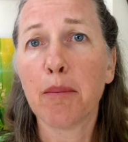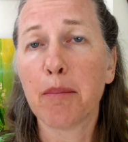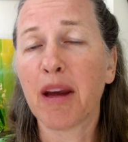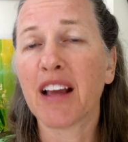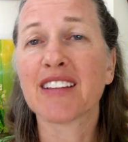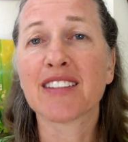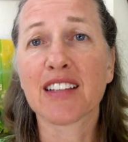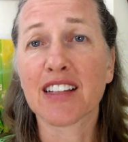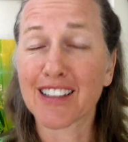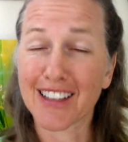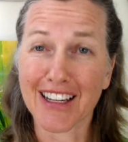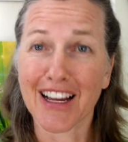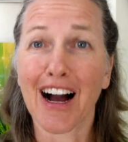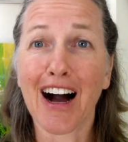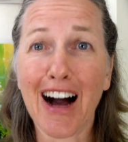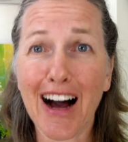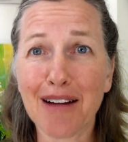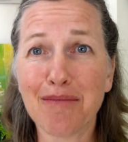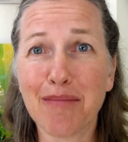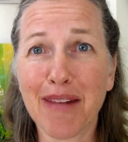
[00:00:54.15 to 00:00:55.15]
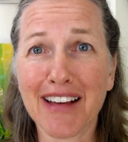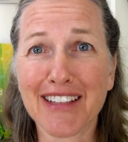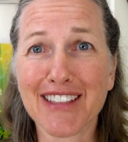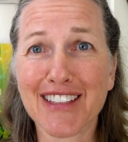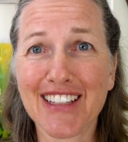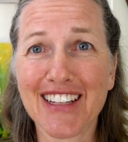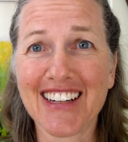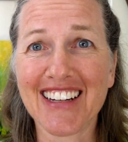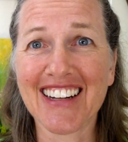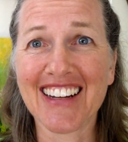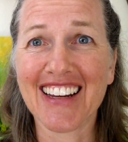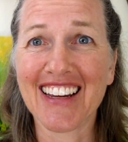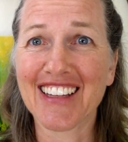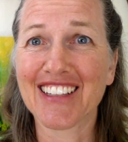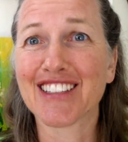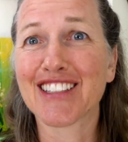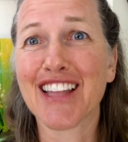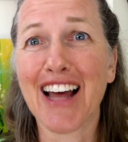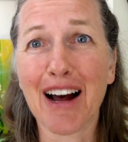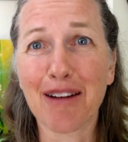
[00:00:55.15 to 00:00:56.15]
Basically, Hot Mess City
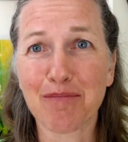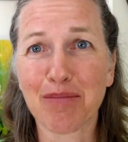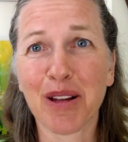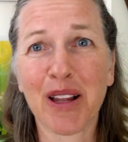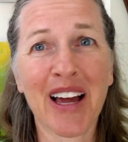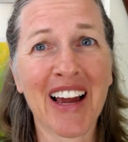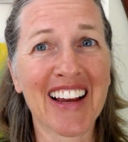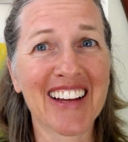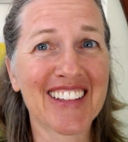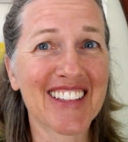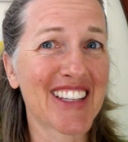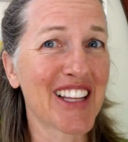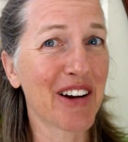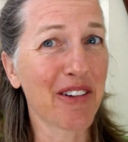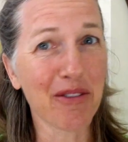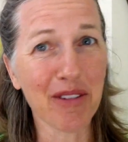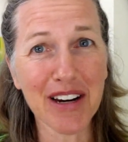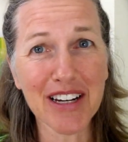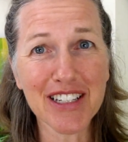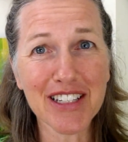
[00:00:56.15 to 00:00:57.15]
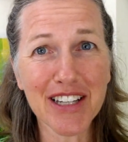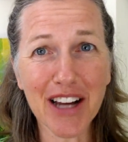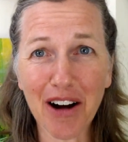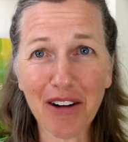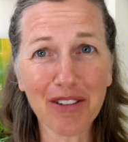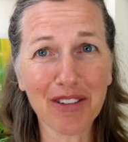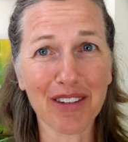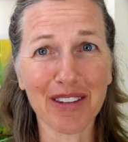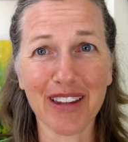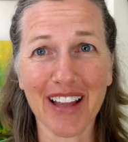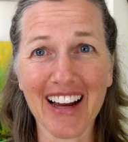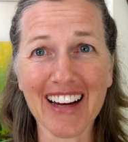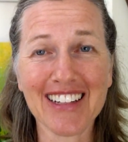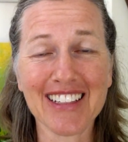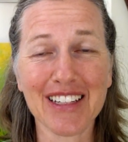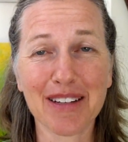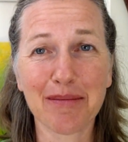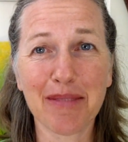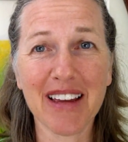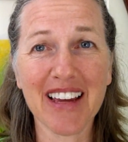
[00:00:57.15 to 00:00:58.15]
is that place that we don't
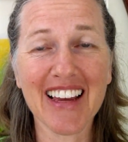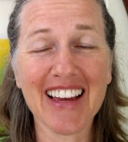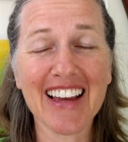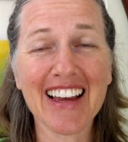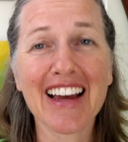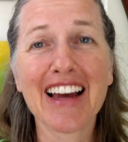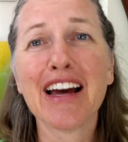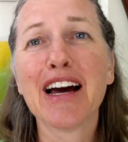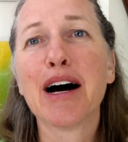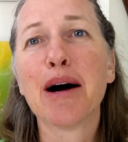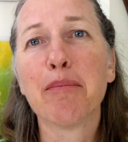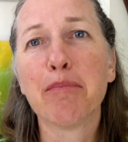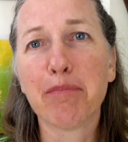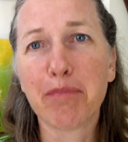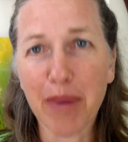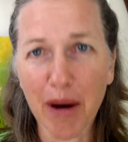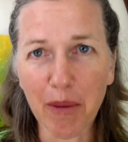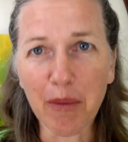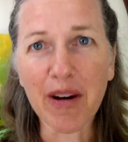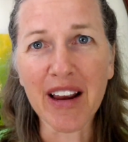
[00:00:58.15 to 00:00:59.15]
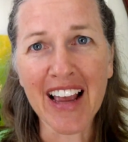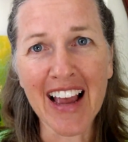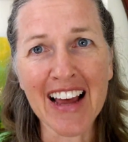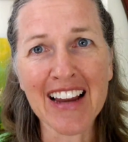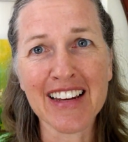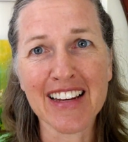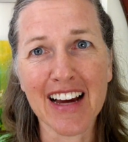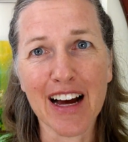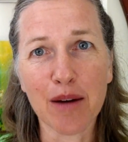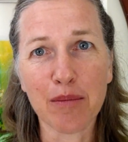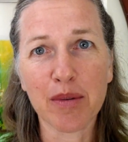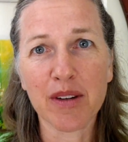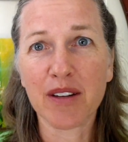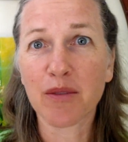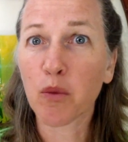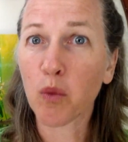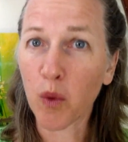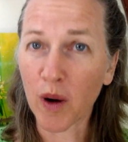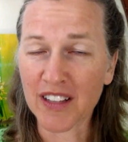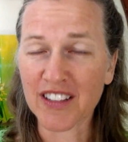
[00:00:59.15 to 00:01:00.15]
like to be, but we end up
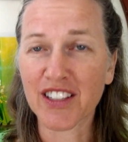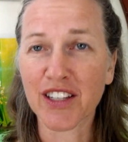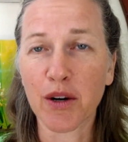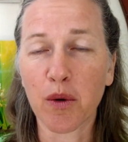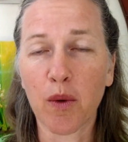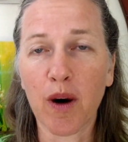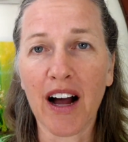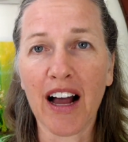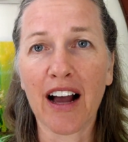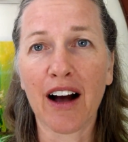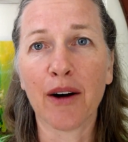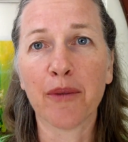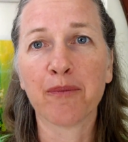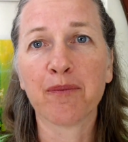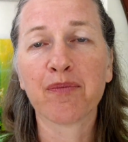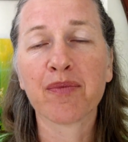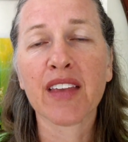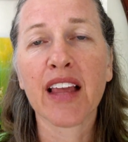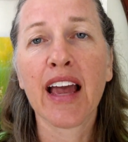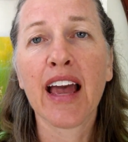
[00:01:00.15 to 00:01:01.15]
once in a while.